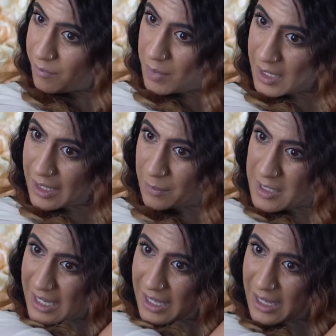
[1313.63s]
But again, I'm
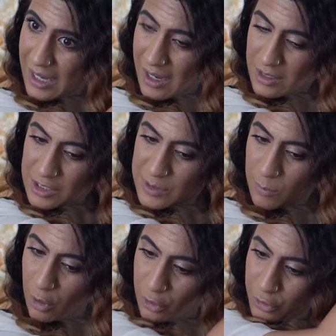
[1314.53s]
taking
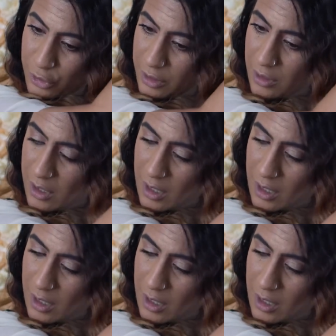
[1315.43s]
smaller